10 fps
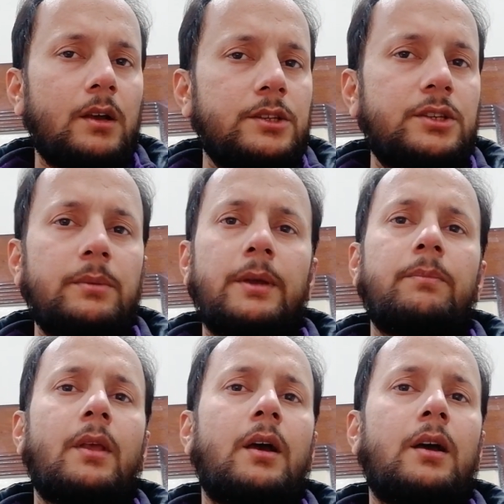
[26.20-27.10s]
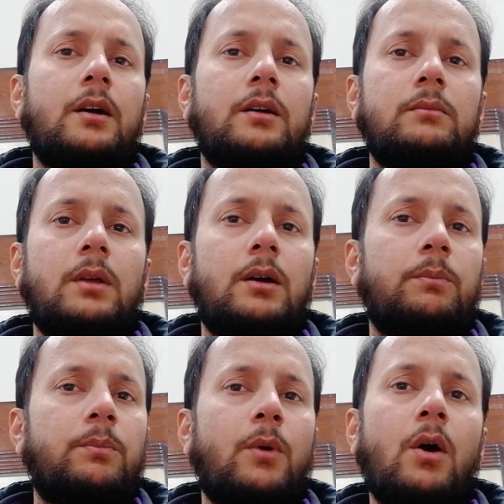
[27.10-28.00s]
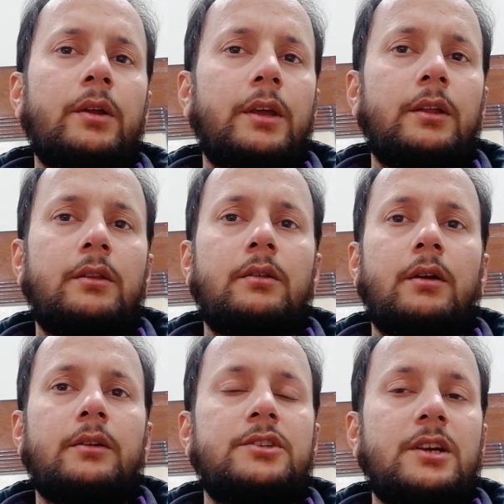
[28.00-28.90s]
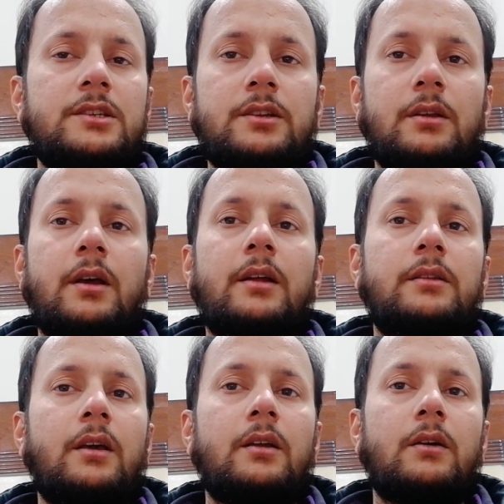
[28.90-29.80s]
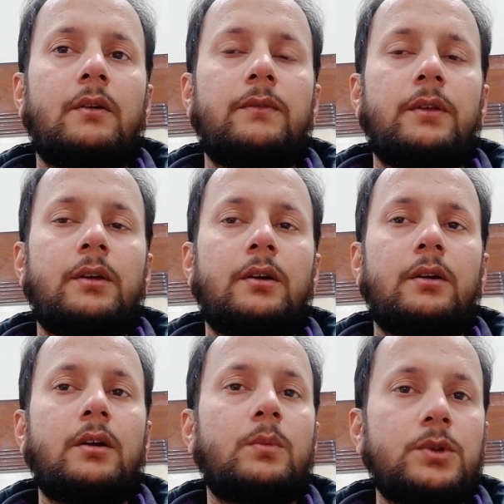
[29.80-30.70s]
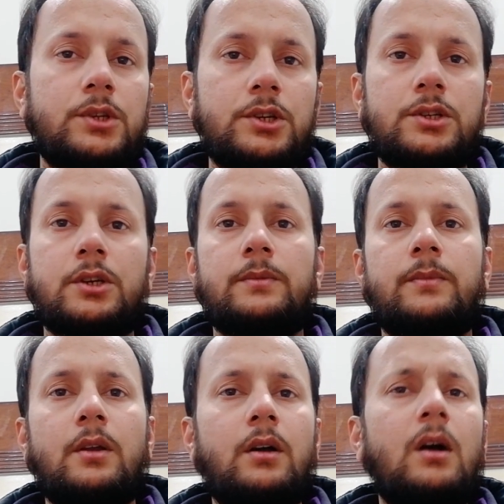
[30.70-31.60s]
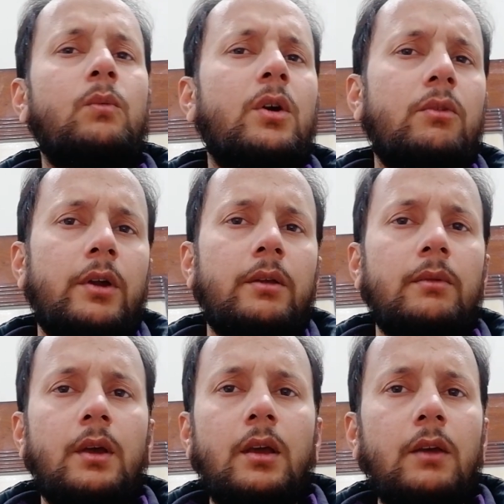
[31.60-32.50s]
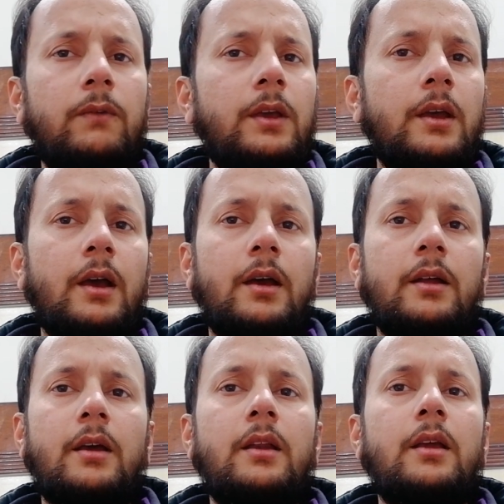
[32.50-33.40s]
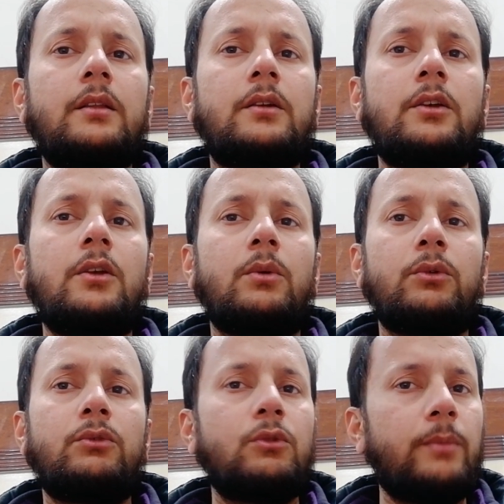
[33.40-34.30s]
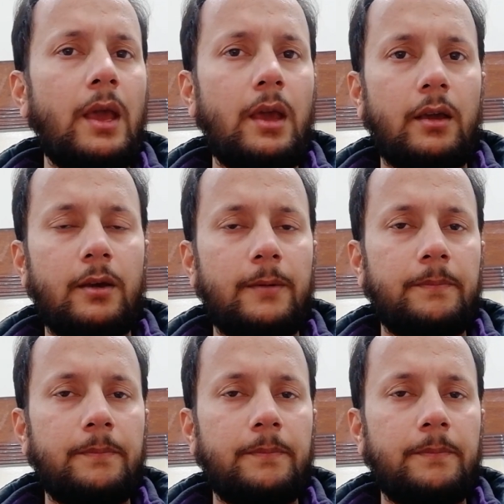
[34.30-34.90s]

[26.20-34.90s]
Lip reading: Jimmy prodded Justin at the end of their conversation, wondering if he had any other news to make.